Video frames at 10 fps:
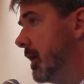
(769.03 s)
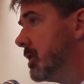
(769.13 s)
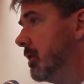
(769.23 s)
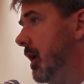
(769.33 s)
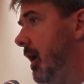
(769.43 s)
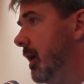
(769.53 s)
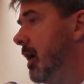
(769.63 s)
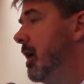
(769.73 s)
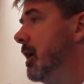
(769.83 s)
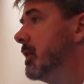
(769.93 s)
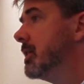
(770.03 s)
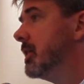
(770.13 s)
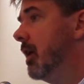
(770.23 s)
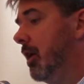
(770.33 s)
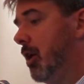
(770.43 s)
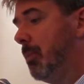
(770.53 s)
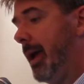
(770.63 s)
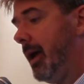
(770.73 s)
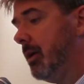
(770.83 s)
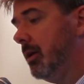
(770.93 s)
yesterday, to sit on our
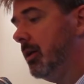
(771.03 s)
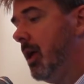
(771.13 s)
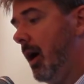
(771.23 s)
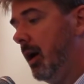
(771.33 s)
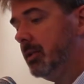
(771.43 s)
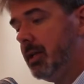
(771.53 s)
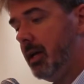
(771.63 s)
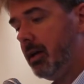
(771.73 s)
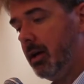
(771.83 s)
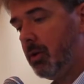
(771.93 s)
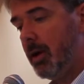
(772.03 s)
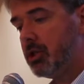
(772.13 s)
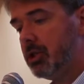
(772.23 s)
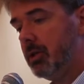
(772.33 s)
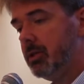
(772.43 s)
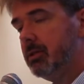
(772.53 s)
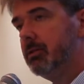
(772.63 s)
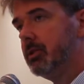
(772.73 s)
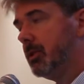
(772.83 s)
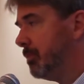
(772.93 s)
panel, I'll take a question
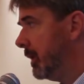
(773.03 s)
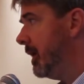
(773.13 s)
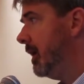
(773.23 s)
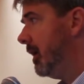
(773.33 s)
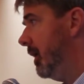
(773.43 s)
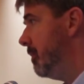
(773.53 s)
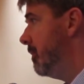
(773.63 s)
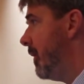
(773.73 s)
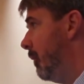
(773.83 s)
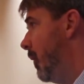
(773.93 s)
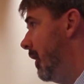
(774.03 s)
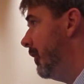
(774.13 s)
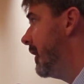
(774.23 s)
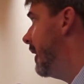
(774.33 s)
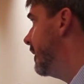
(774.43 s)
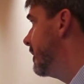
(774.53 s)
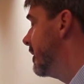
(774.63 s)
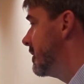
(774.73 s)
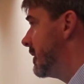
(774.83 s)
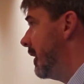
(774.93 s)
simply while they're getting
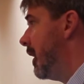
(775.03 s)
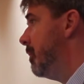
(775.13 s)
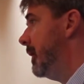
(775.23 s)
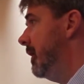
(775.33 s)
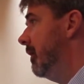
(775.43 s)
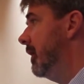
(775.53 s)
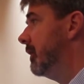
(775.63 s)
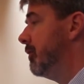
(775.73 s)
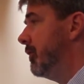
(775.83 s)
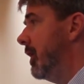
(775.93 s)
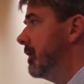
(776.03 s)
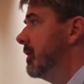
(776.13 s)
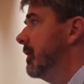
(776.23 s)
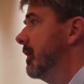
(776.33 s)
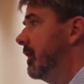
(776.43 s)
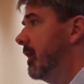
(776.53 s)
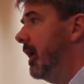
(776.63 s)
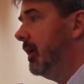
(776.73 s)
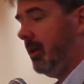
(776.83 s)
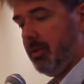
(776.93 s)
set up here at the front.
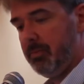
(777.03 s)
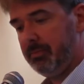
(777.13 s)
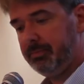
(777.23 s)
Thank you.